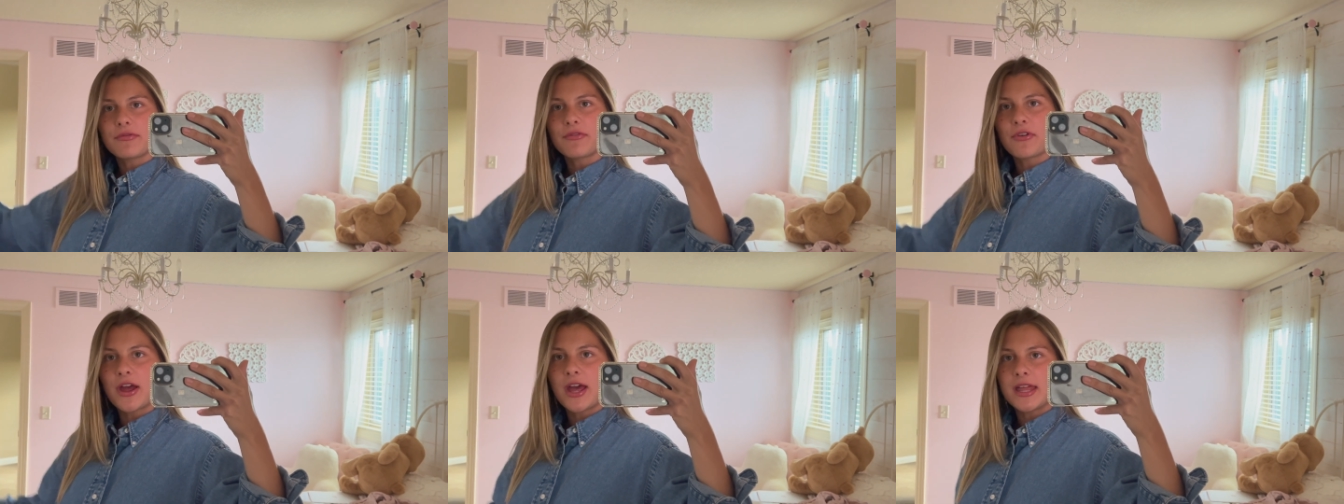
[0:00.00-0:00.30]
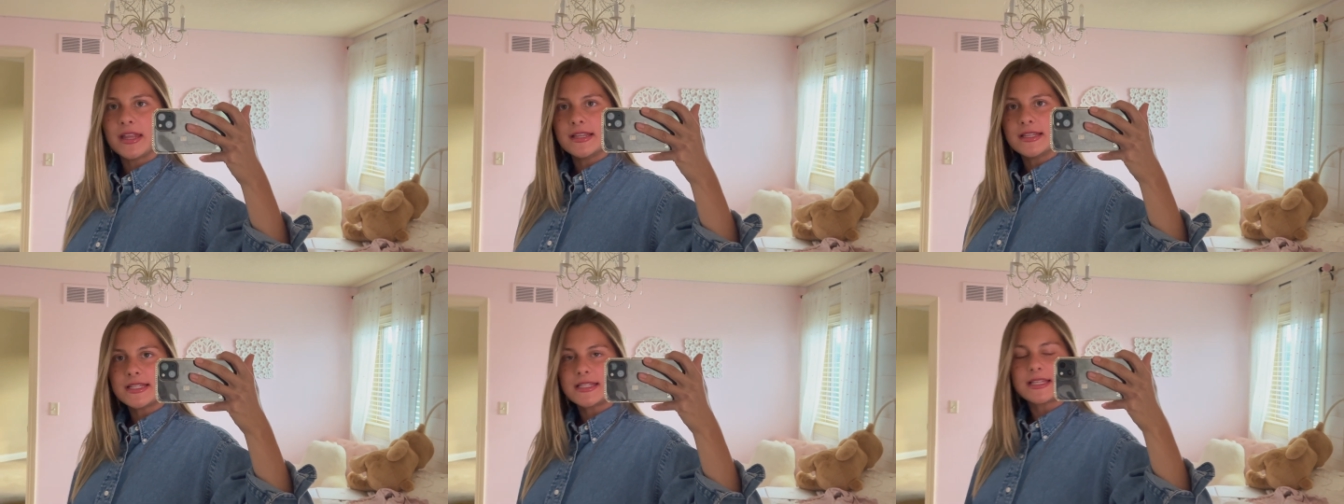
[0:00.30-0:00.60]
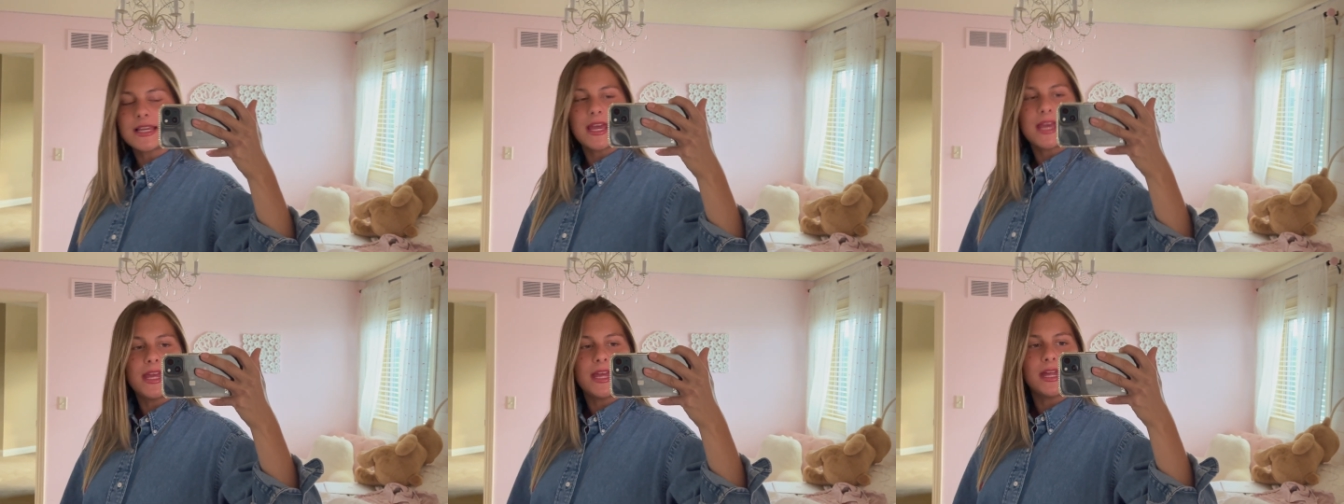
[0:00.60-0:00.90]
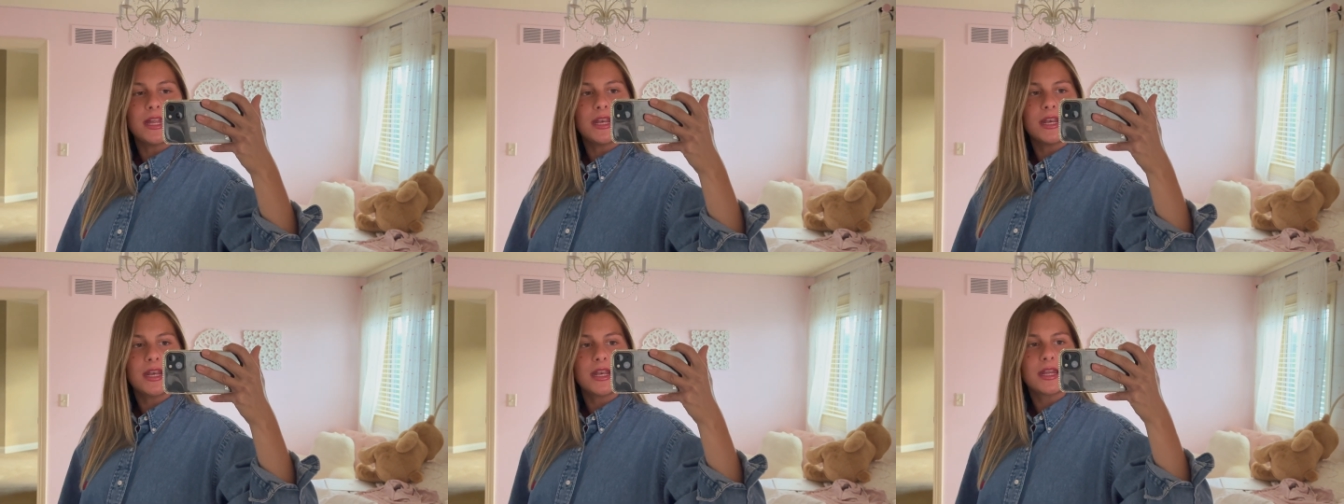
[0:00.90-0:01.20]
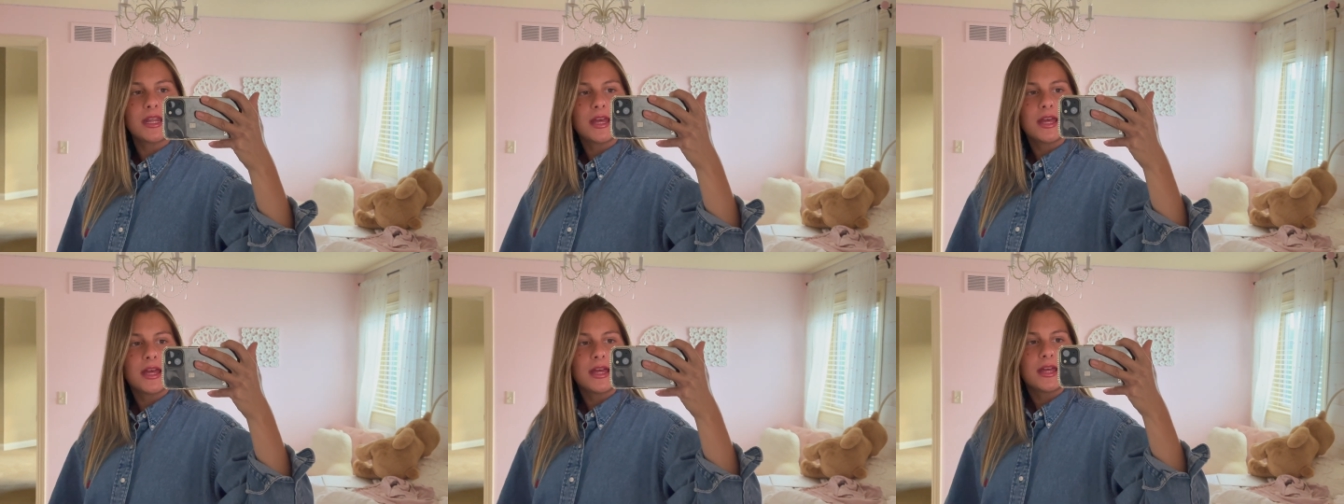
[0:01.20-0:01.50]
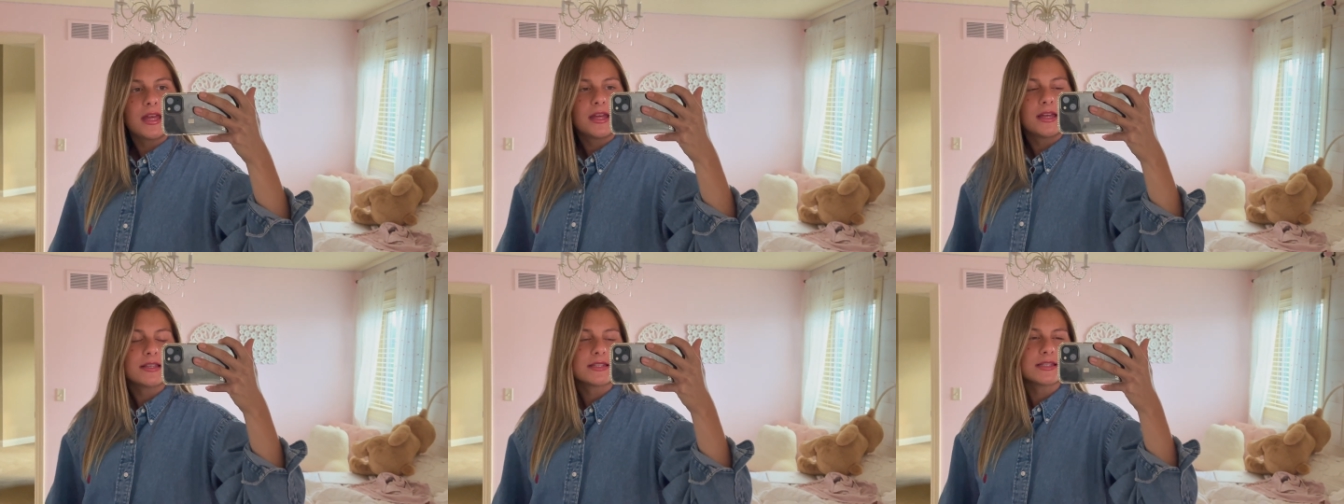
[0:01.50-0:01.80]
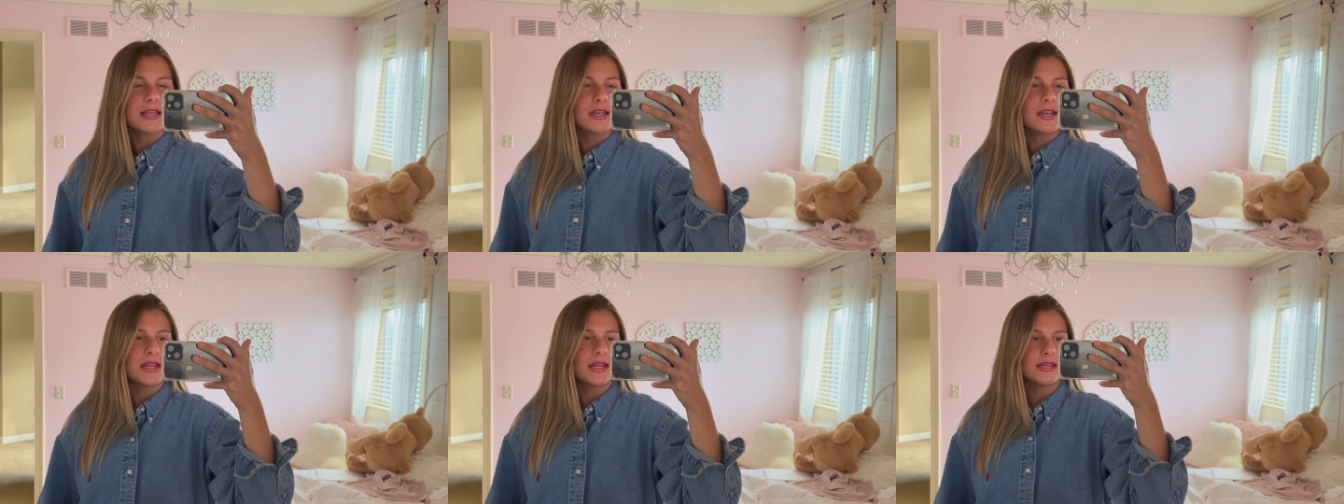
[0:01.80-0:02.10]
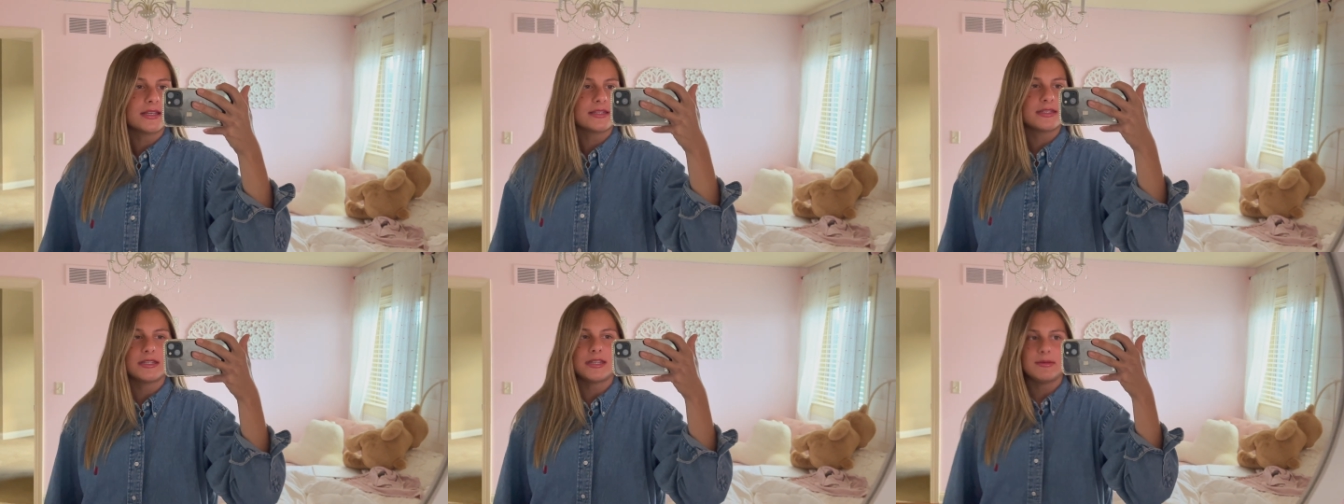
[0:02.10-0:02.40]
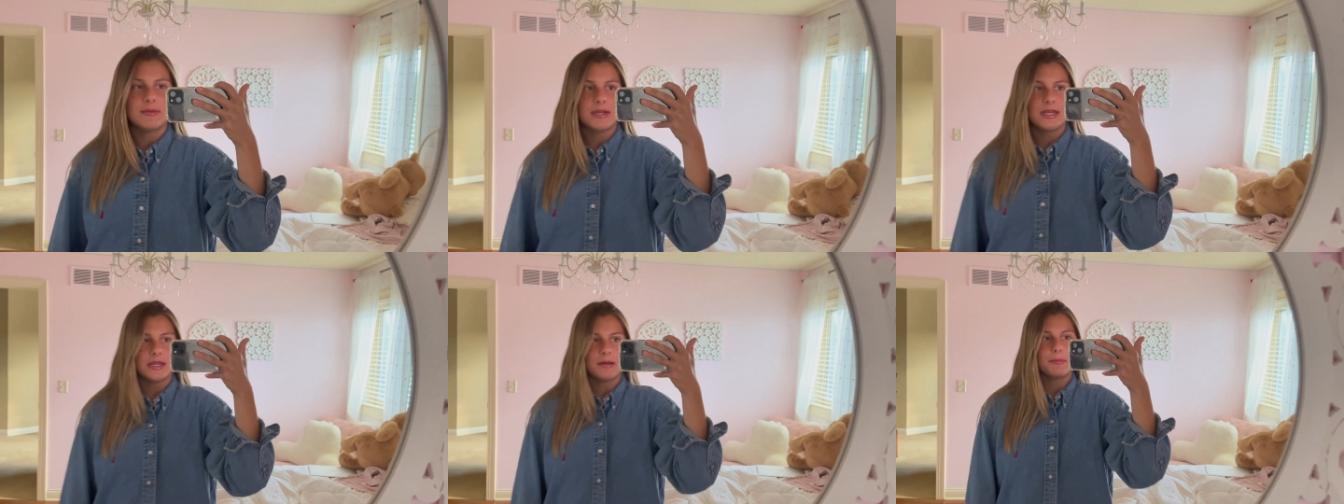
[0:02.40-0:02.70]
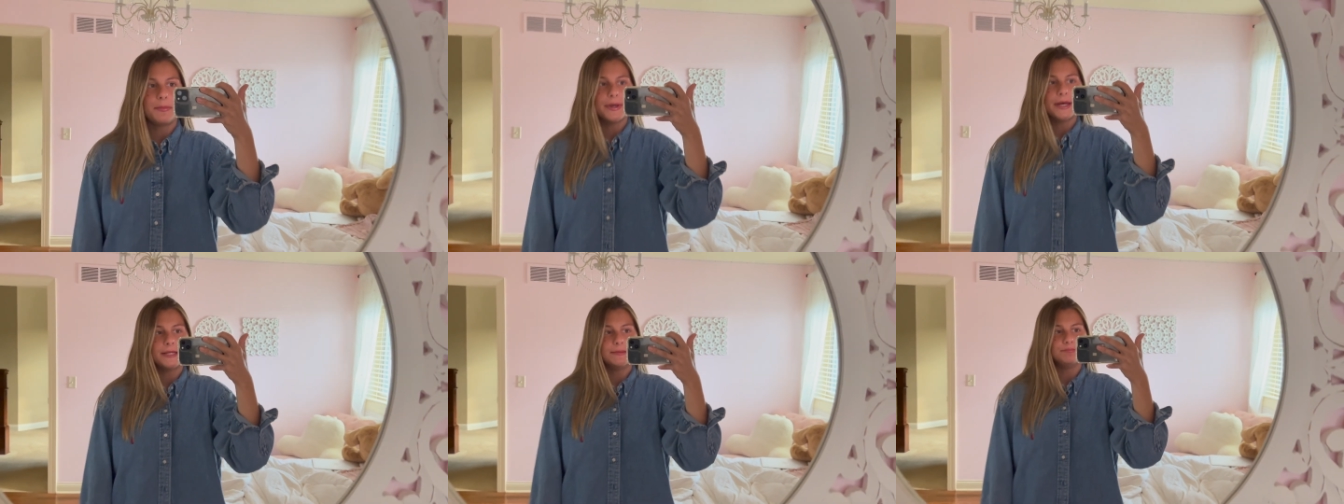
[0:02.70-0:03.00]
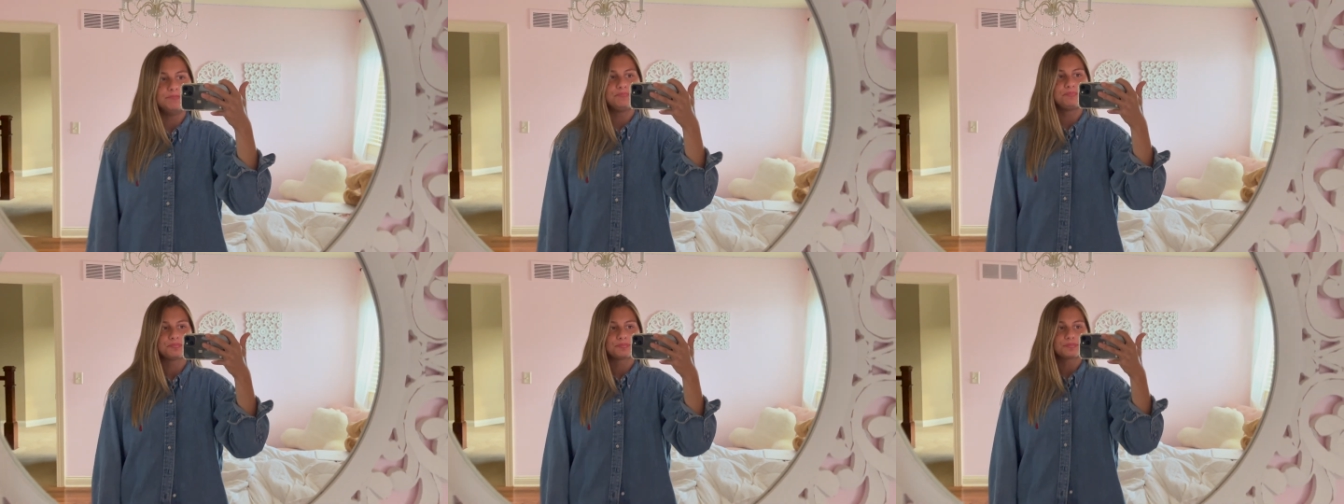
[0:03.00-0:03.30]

friends and Sunday is TBD. But